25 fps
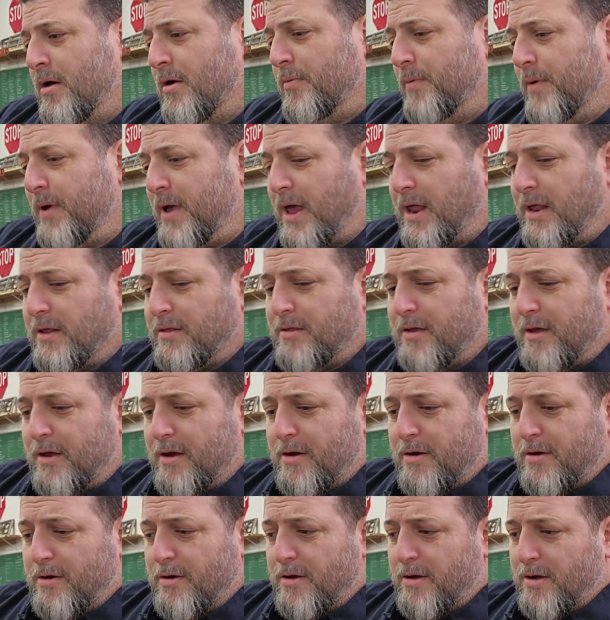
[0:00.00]
We get it
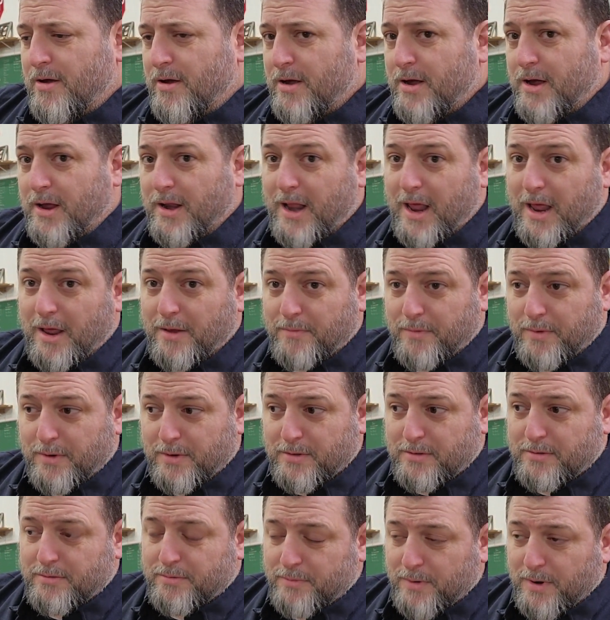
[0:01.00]
there, and
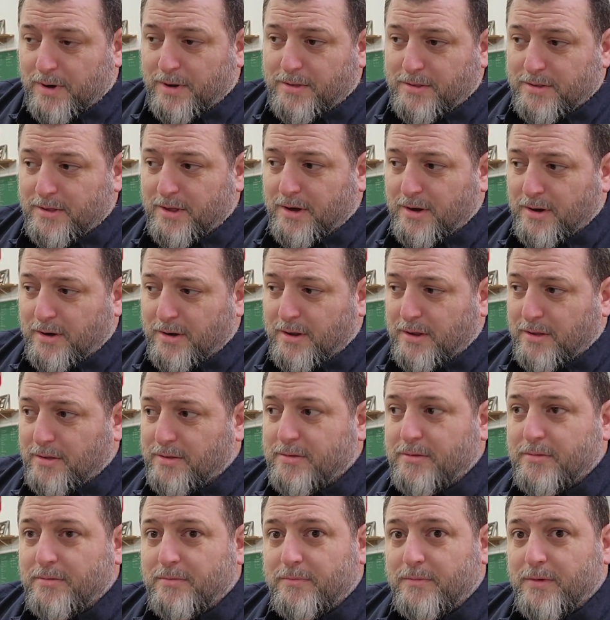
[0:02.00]
that's when it's sitting in
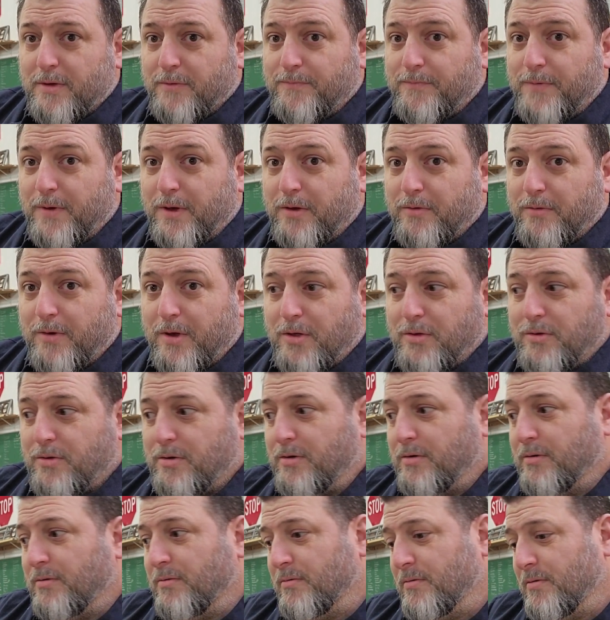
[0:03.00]
this
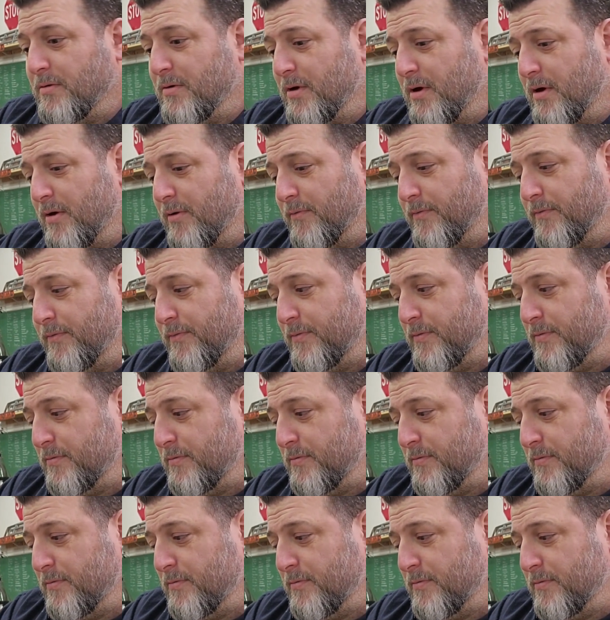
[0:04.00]
configuration of